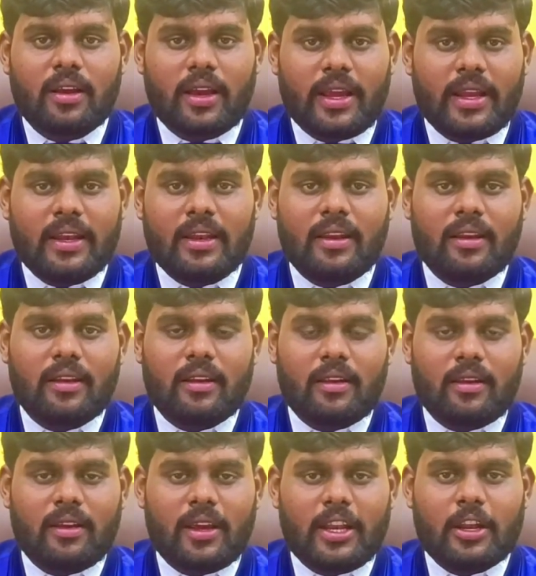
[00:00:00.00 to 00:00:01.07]

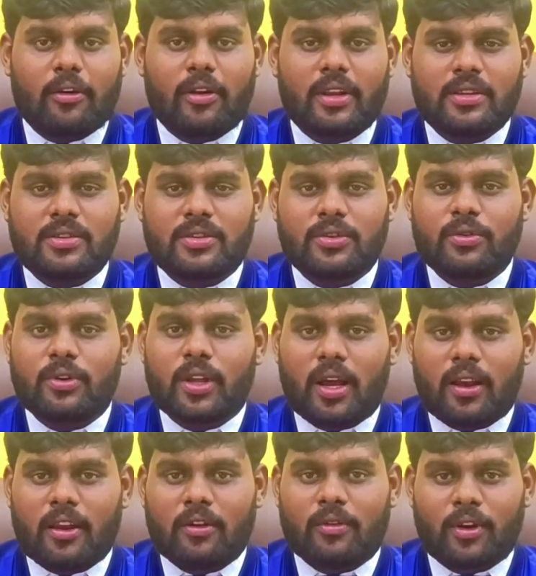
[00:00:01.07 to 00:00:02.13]
in our institute
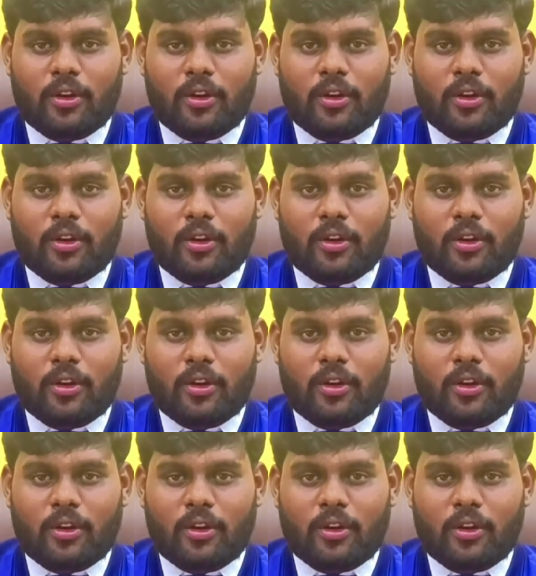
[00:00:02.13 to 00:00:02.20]
or in your